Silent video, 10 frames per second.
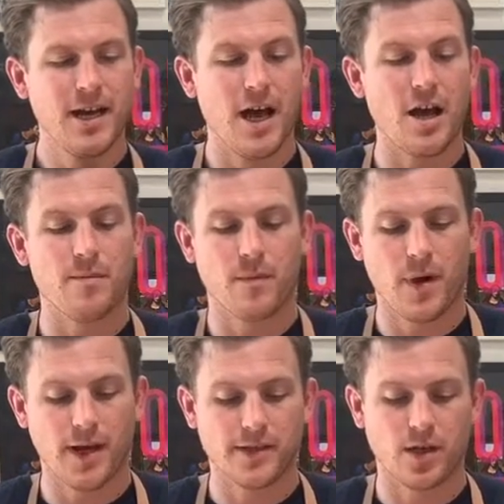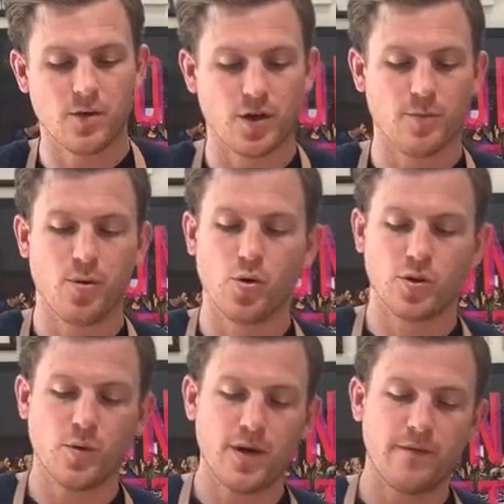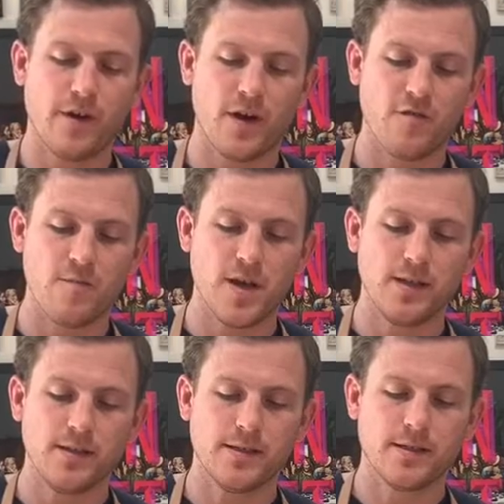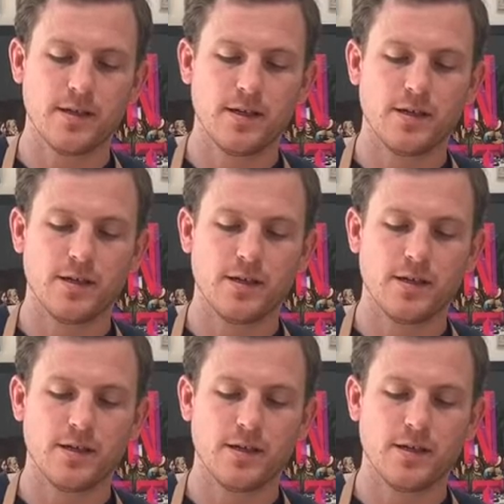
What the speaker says: And so we're going to pour 25 mils,